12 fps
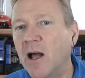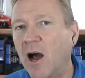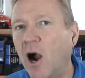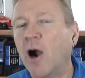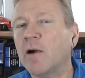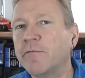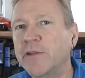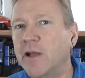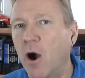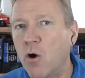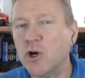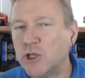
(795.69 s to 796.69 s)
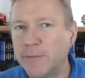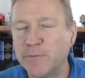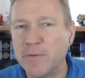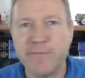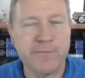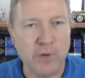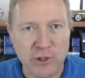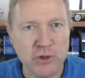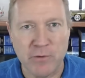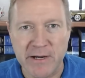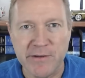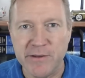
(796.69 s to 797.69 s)
RV ownership to be
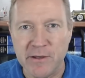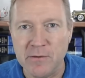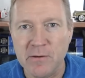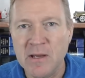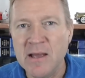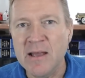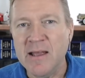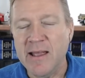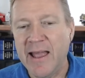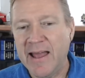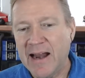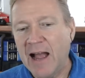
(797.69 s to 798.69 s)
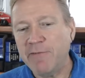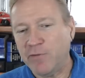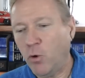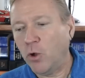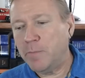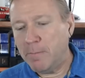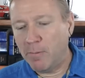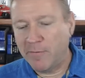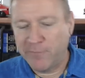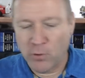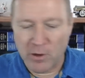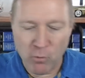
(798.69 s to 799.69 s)
frustrating to you. And I've told people
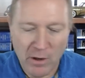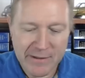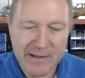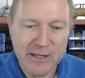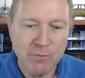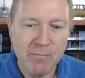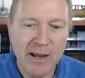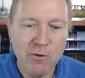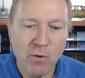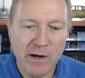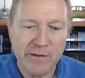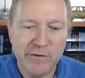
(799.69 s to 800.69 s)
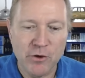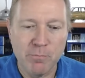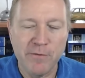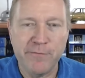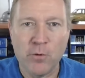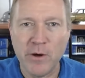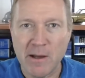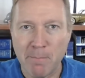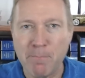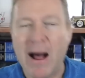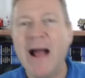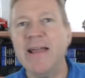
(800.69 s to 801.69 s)
before, one thing you might want to do before you
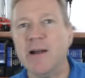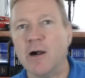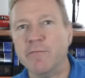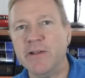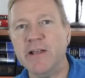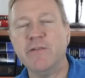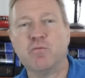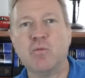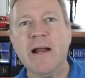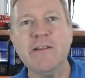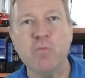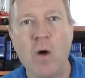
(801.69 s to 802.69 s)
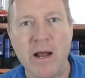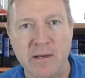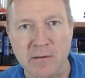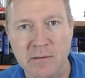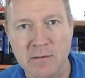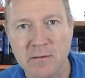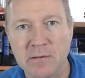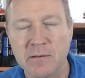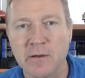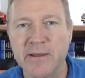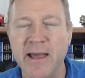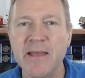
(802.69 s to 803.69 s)
buy an RV is rent one,
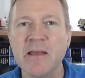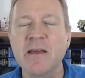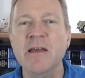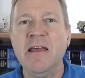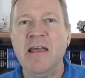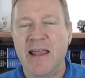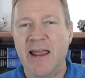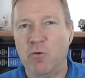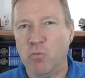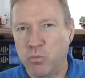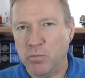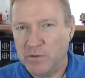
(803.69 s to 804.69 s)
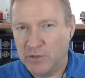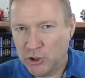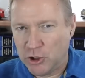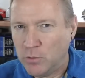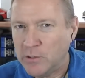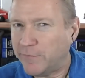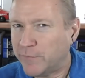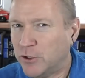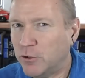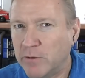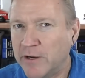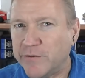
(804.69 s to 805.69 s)
okay? And you're doing this for
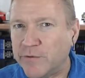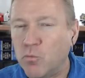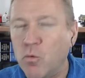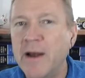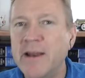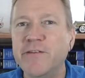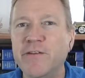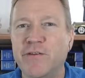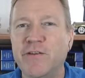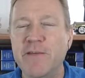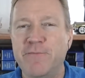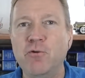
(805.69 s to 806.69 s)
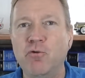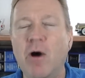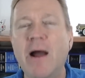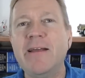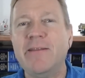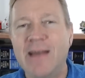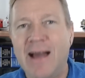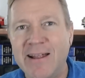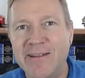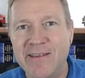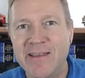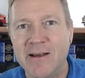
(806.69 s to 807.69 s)
two reasons. One is to see if you like the
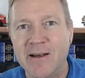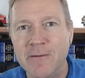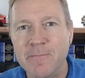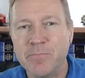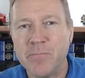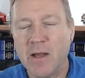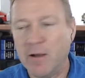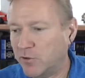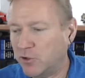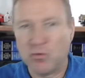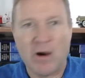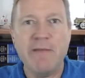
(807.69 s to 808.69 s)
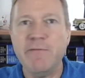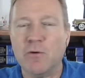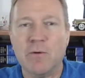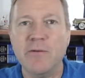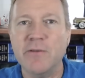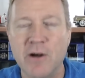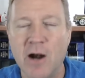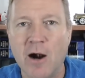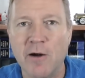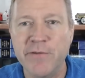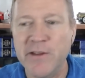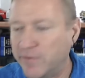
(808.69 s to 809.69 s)
idea of driving around in an
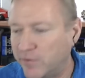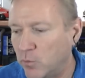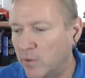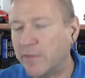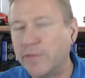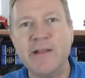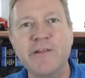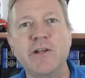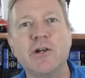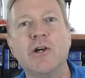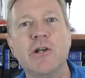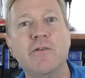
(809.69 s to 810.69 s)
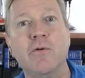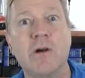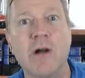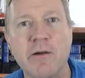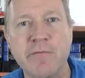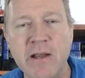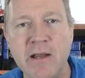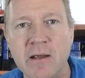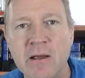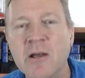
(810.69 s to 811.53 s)
RV and doing the things that you're going to do in an RV.